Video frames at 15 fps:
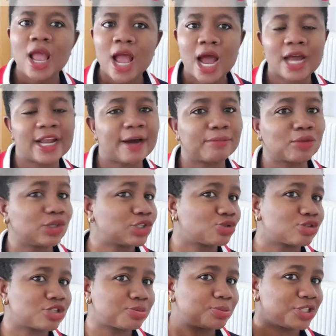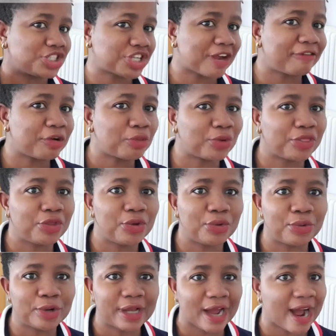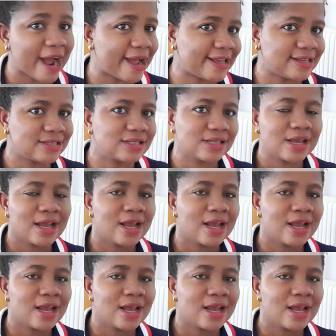and I'm going to be sharing with you guys